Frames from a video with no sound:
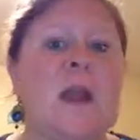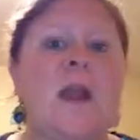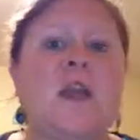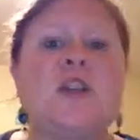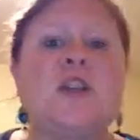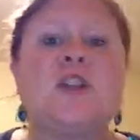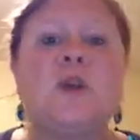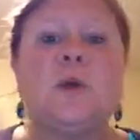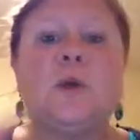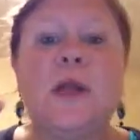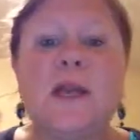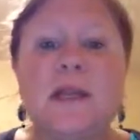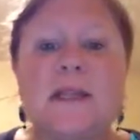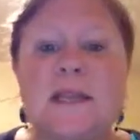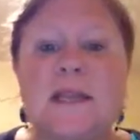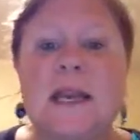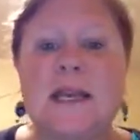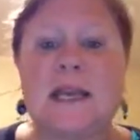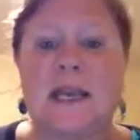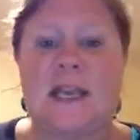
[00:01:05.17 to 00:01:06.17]
So let's
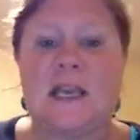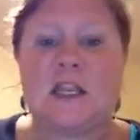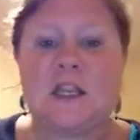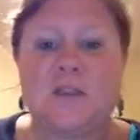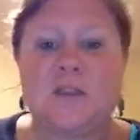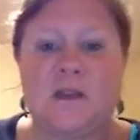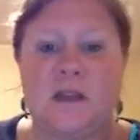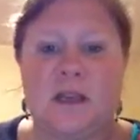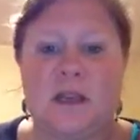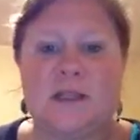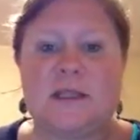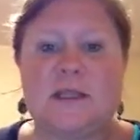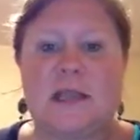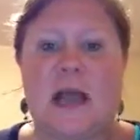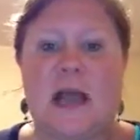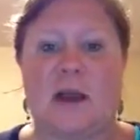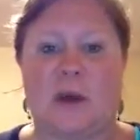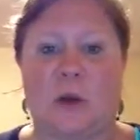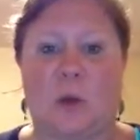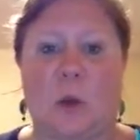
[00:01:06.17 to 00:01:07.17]
take each of these
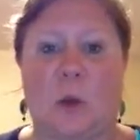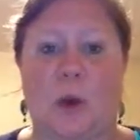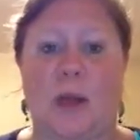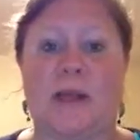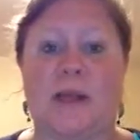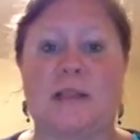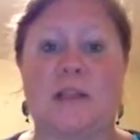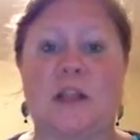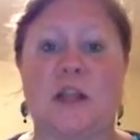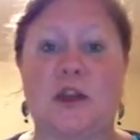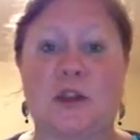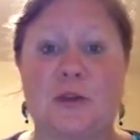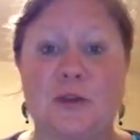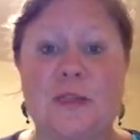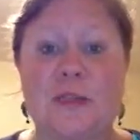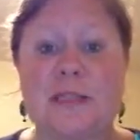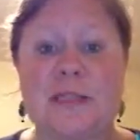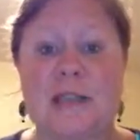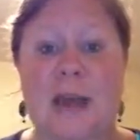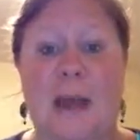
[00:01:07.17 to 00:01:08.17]
categories, the
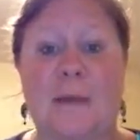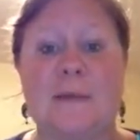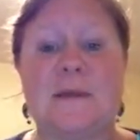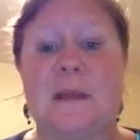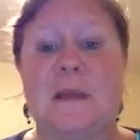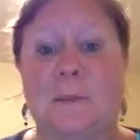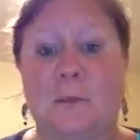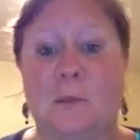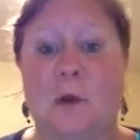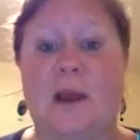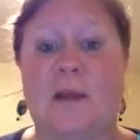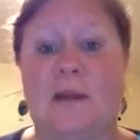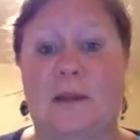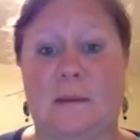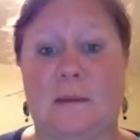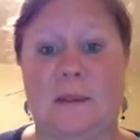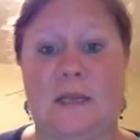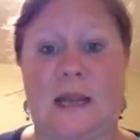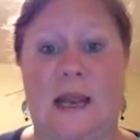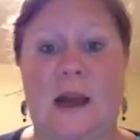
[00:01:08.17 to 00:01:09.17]
3 steps, and break
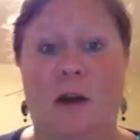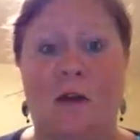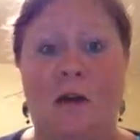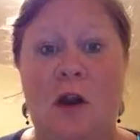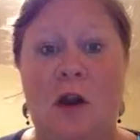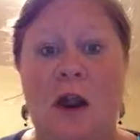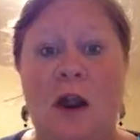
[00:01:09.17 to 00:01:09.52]
them down.